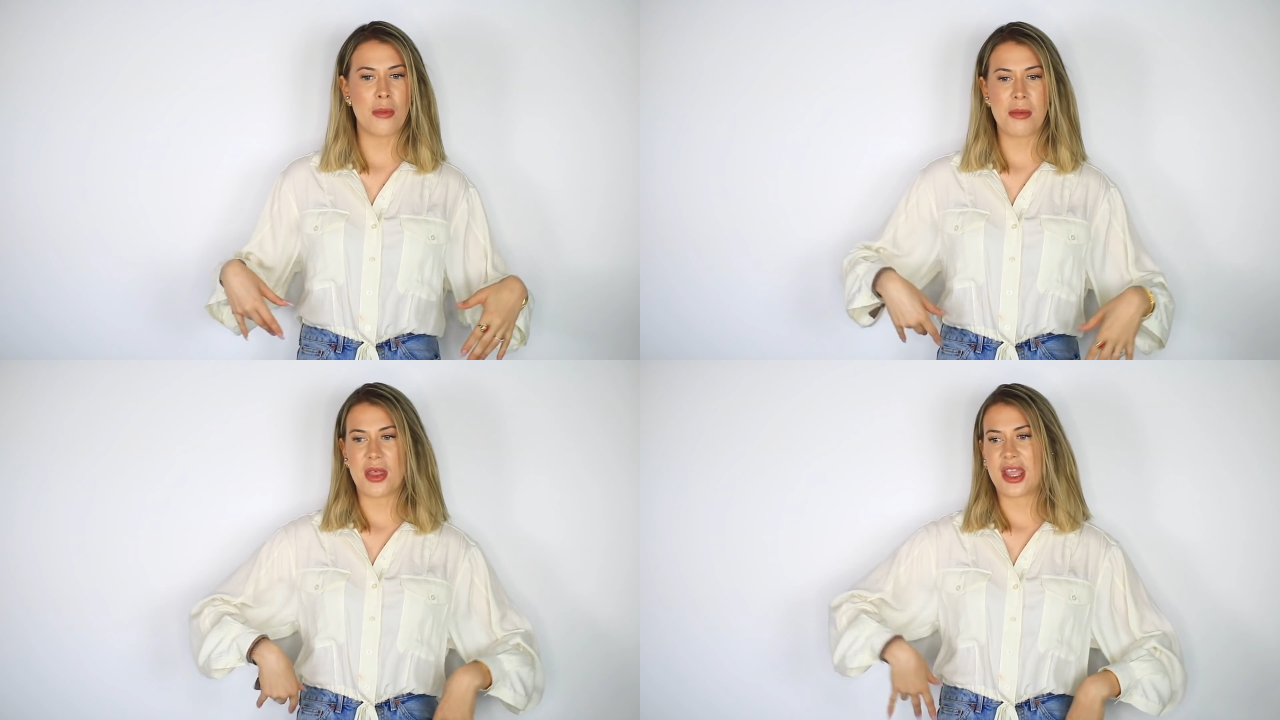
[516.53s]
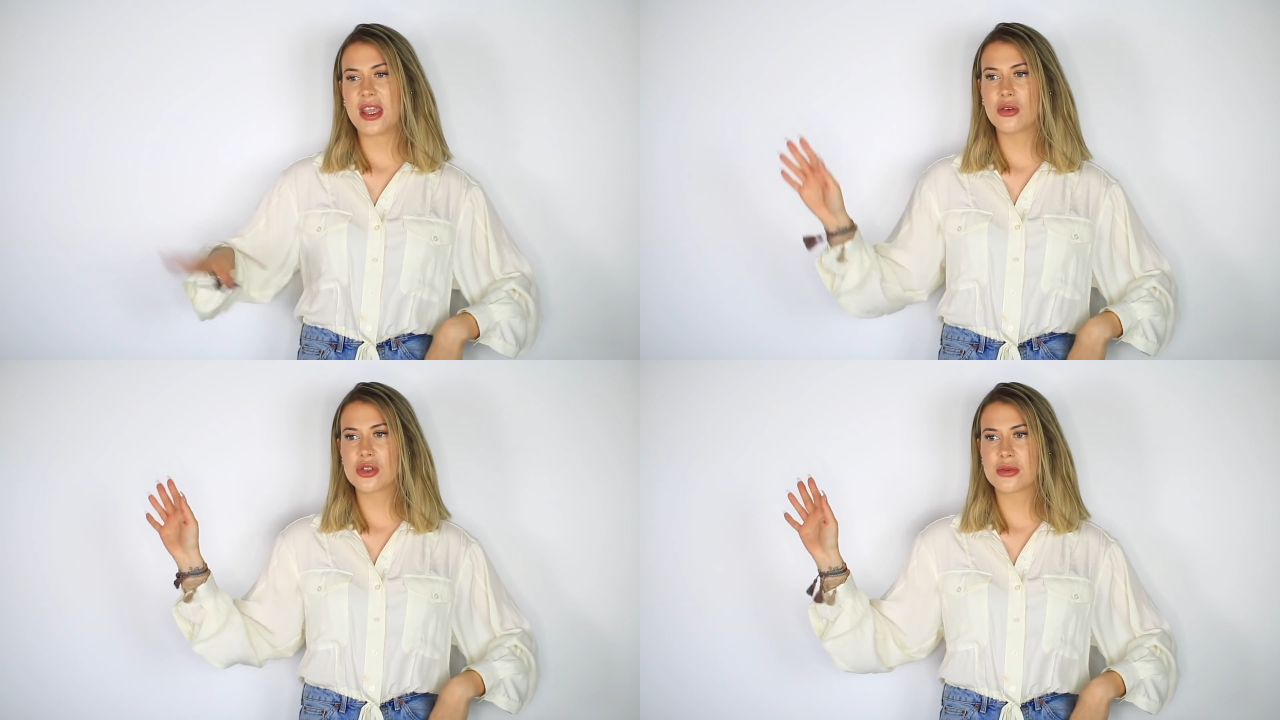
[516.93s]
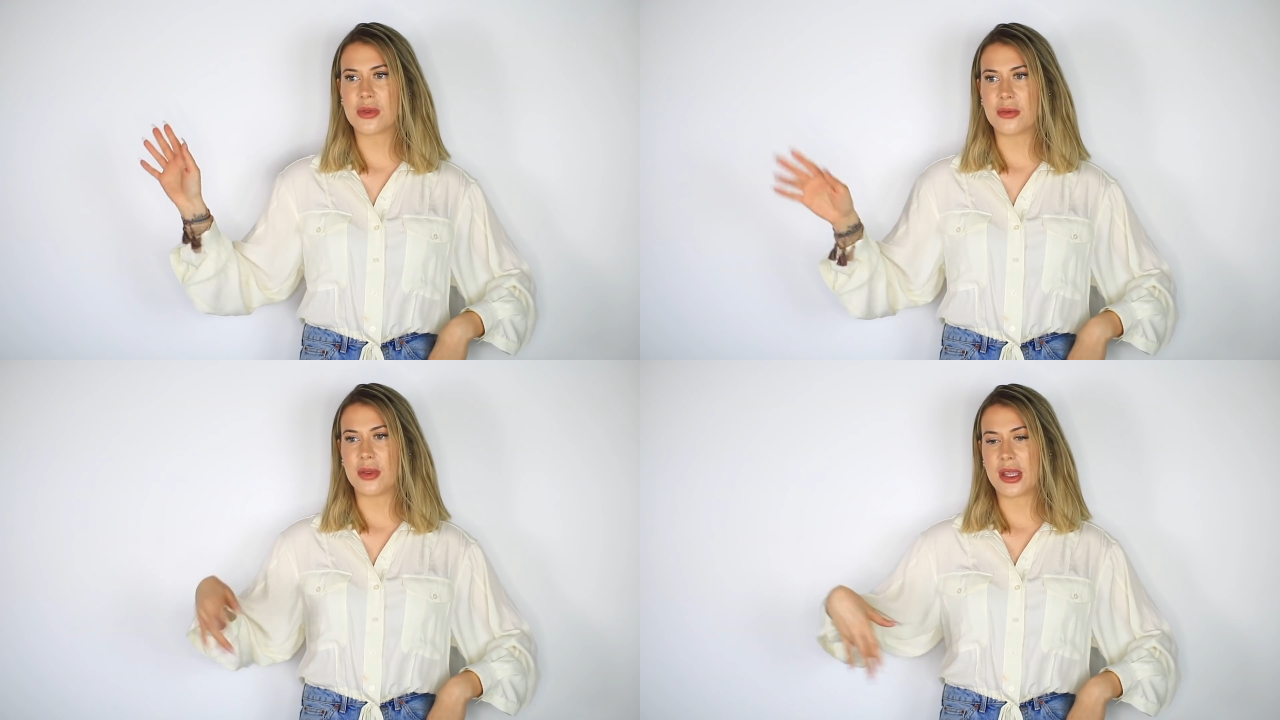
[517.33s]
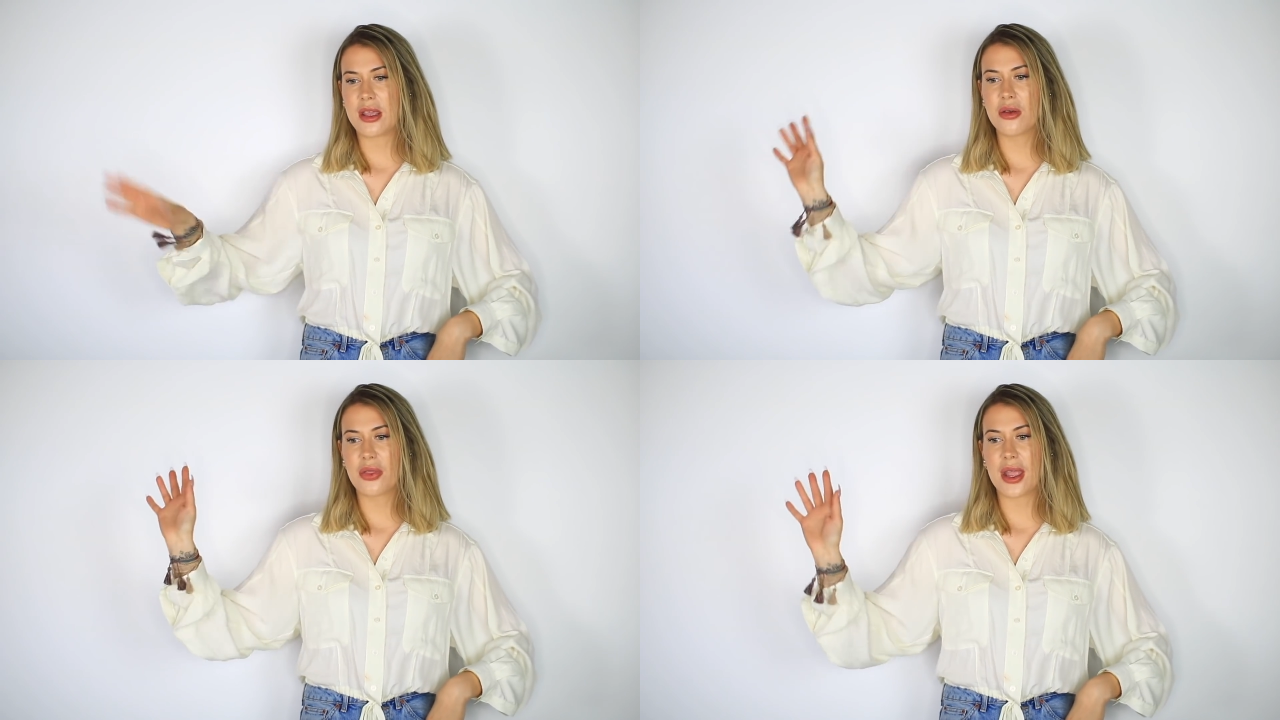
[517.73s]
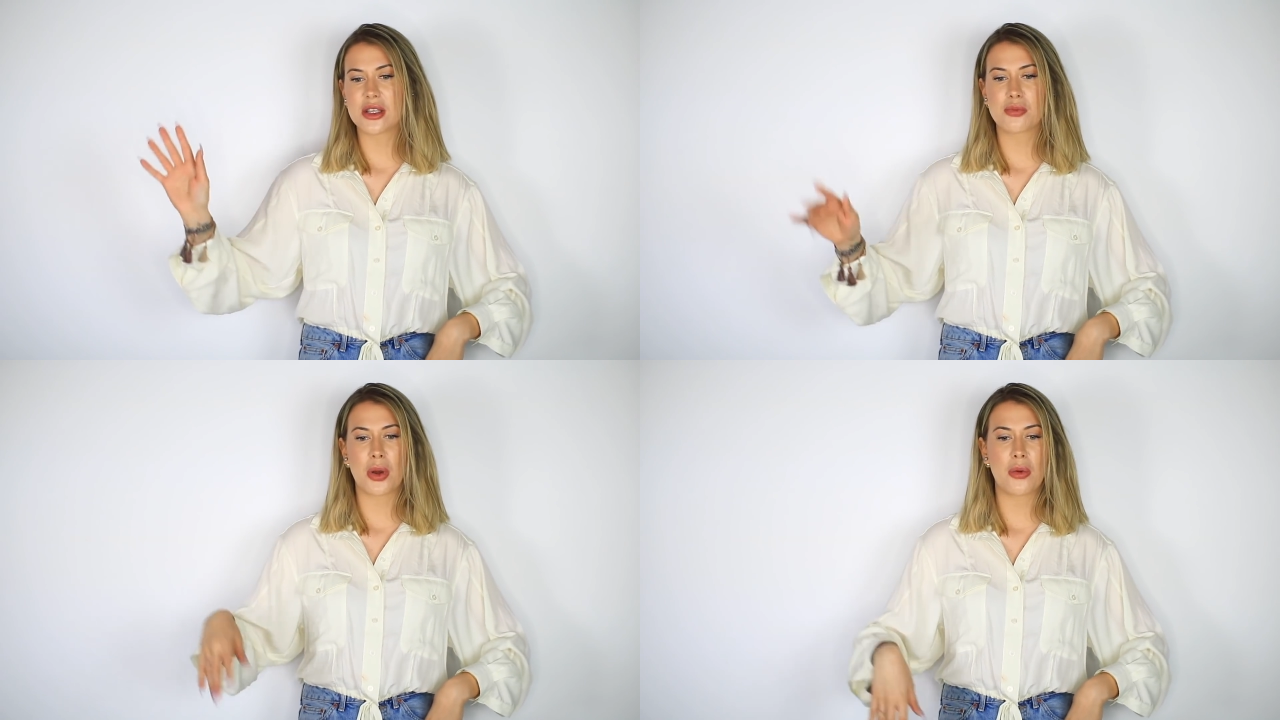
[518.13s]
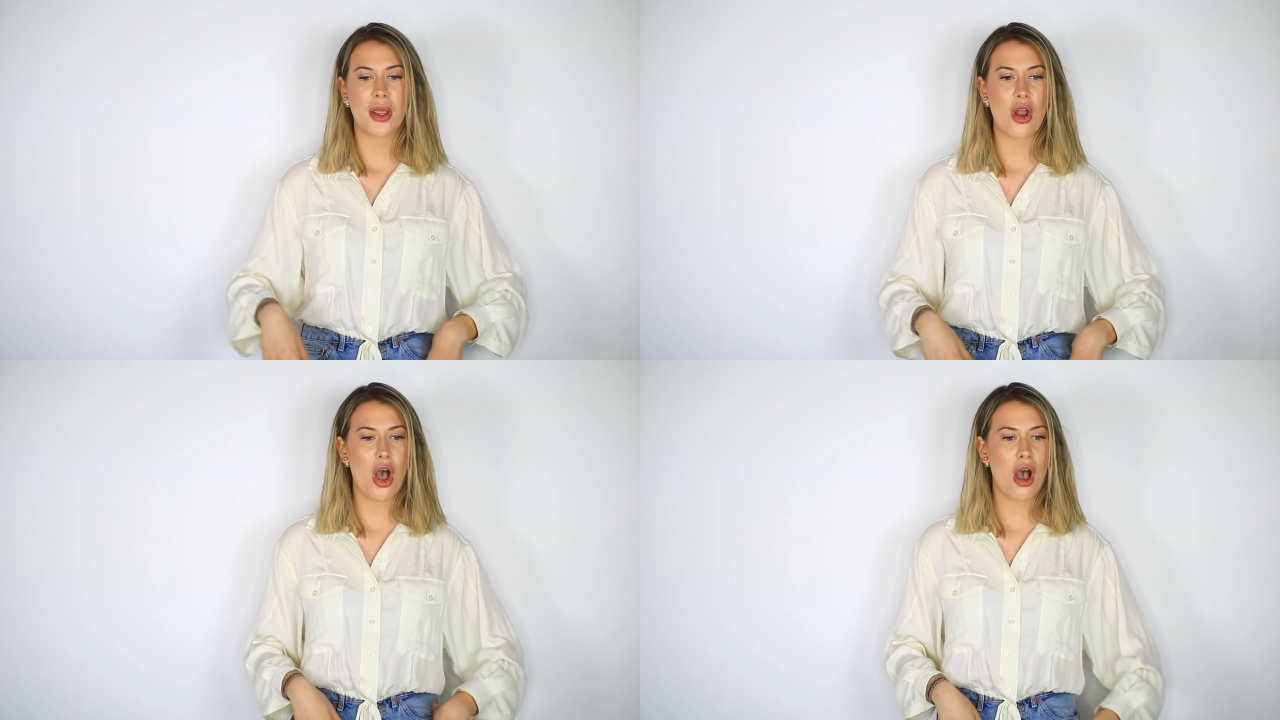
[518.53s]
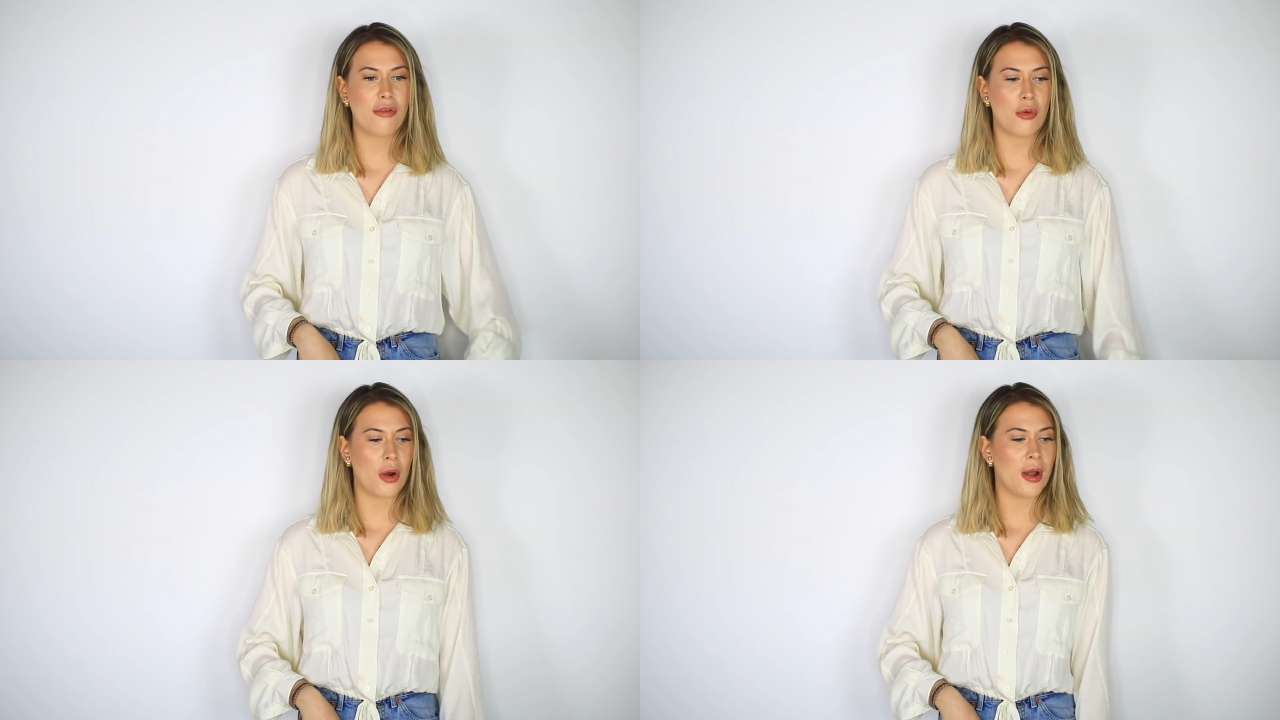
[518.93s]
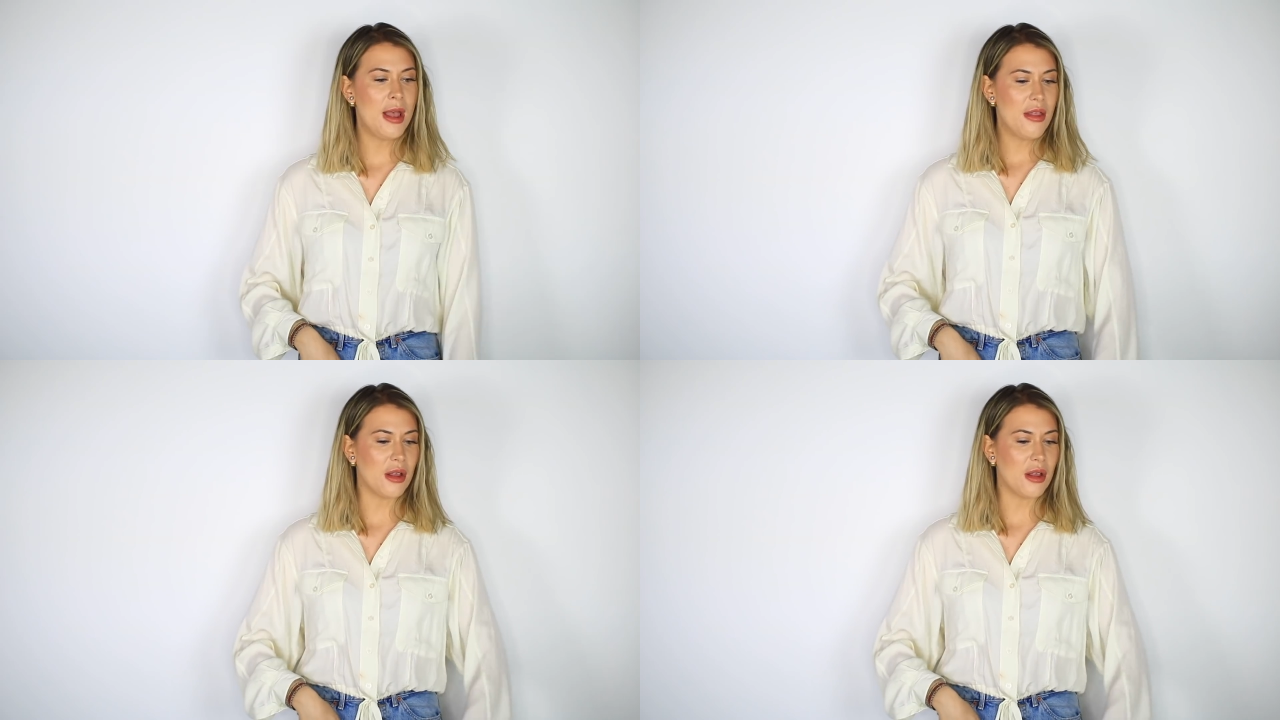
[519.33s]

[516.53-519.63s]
maybe the heels, the, the heel thing is broken off or